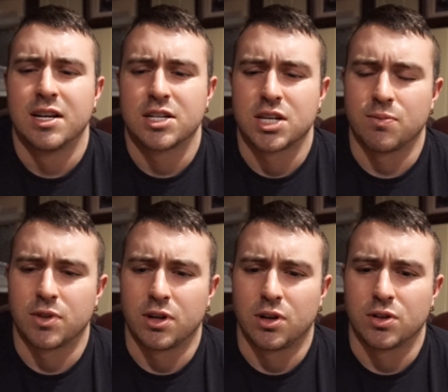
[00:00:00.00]

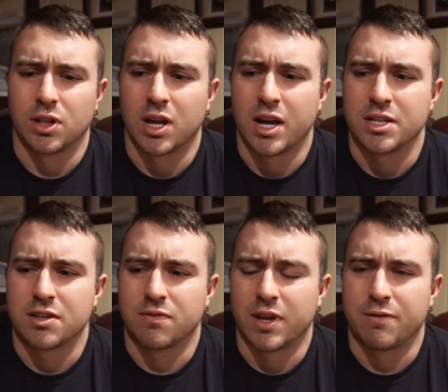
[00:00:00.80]
something along the lines
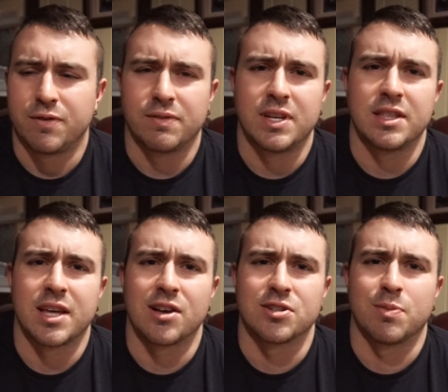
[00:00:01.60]
of like
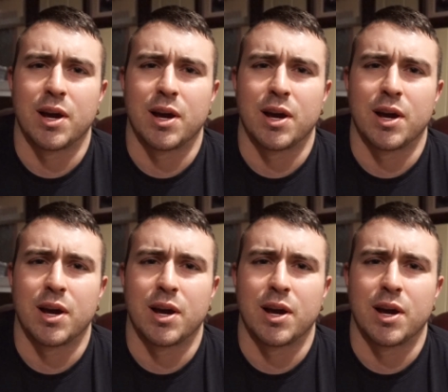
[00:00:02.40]
15,000